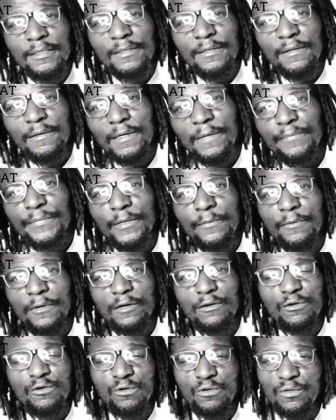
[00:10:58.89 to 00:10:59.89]
You know, people are
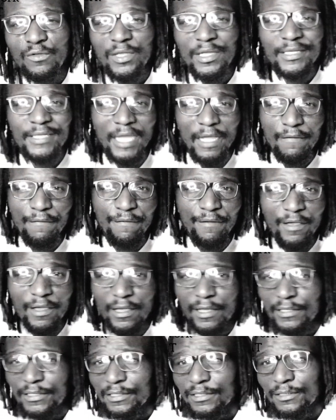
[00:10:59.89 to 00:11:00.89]
cool, they're
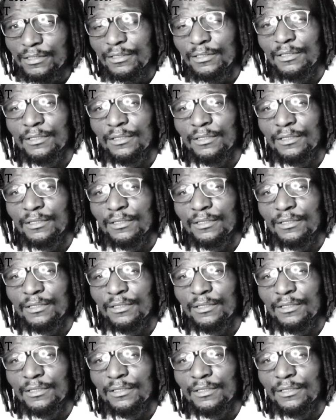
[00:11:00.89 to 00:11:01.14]
diverse,